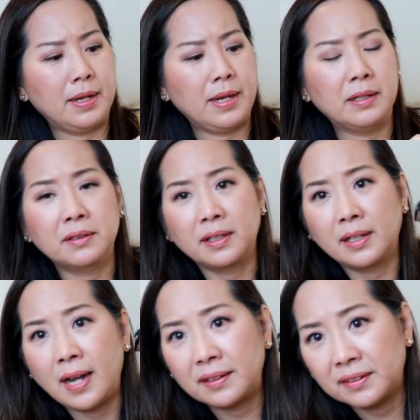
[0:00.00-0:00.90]
It looks like
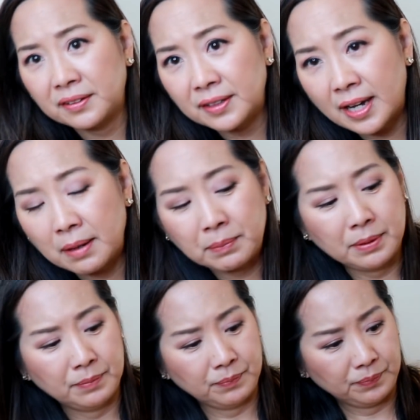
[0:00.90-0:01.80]
it has a snap,
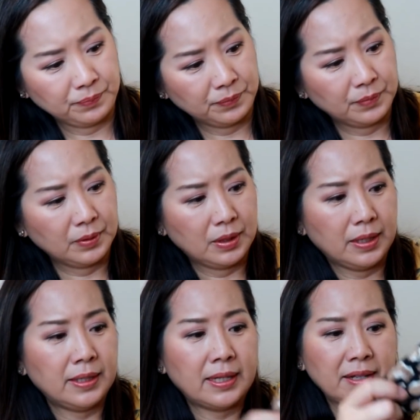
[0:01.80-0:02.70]

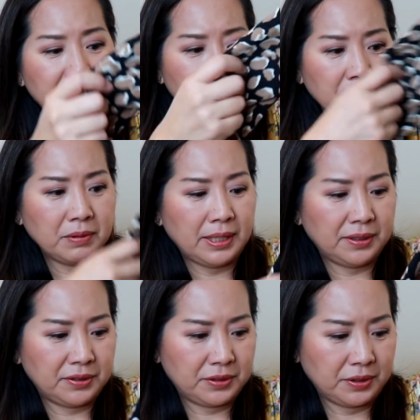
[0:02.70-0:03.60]
elastic
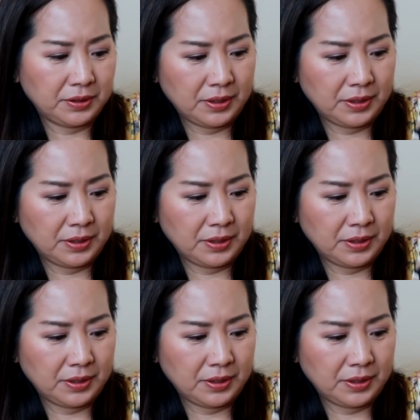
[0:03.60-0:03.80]
waist,